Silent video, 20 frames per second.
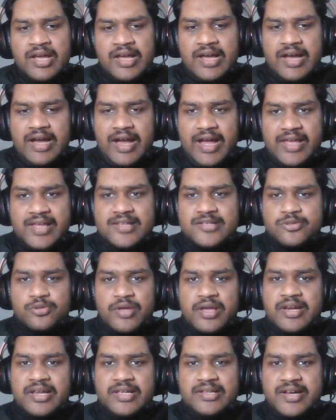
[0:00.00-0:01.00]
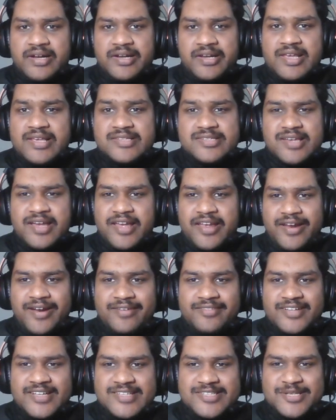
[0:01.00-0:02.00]
I also agree that yes, I
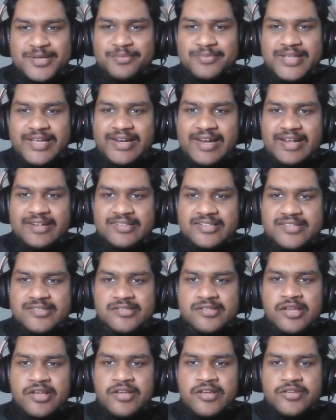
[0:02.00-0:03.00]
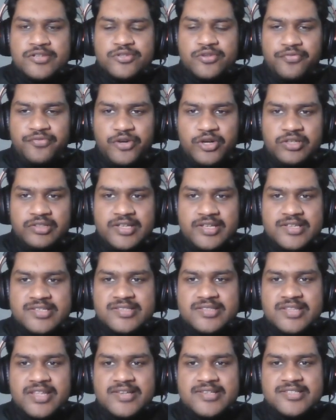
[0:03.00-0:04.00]
had done something like this. So for this,
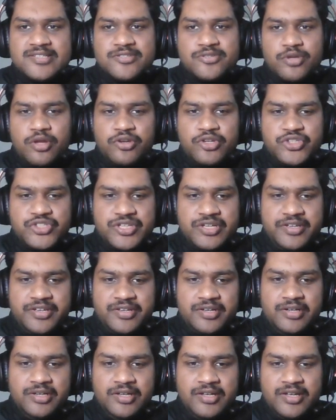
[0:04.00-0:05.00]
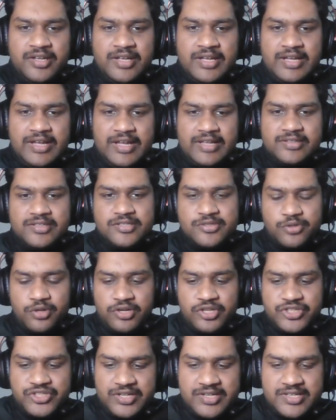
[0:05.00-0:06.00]
there is a solution here, and the
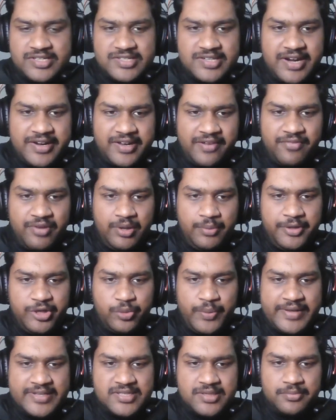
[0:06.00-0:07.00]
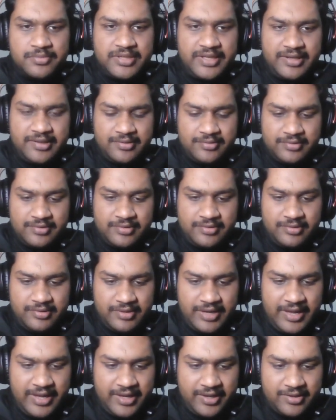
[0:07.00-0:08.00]
solution is that I will be doing something
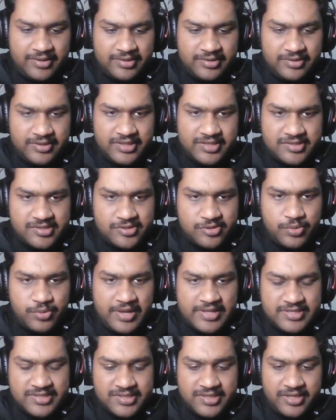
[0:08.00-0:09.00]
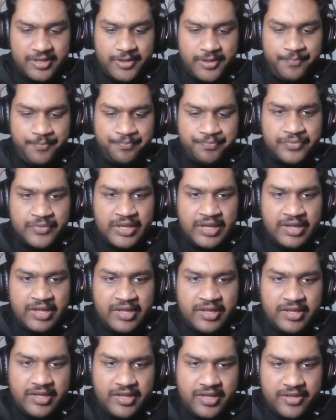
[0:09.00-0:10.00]
like this. So I'll say
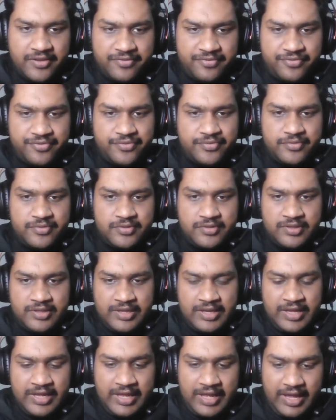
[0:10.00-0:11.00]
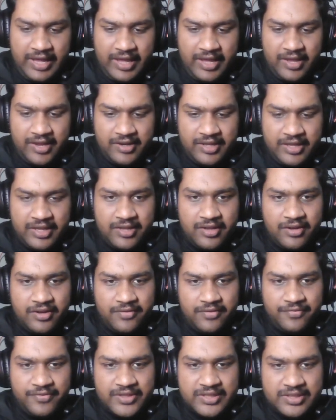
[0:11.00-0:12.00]
if, and
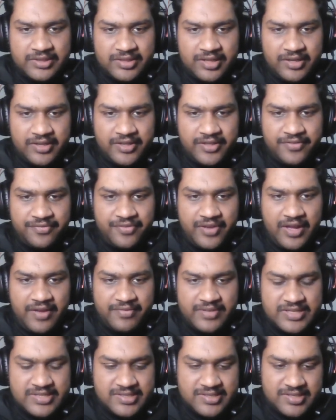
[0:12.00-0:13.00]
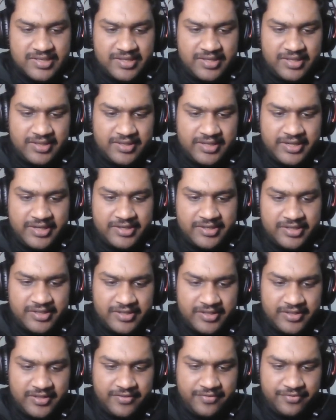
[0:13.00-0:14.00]
here within the if I will say that
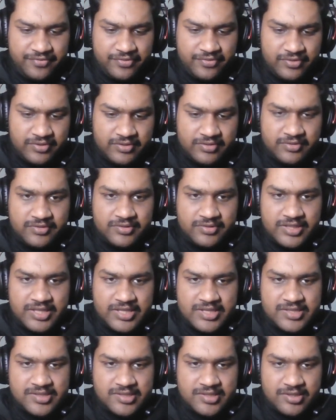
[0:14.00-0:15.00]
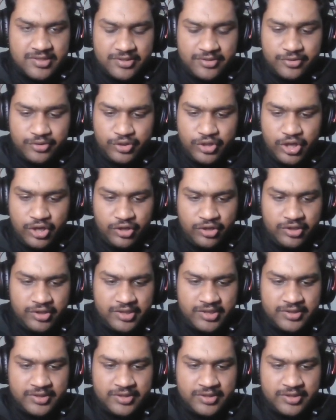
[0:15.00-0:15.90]
if this dot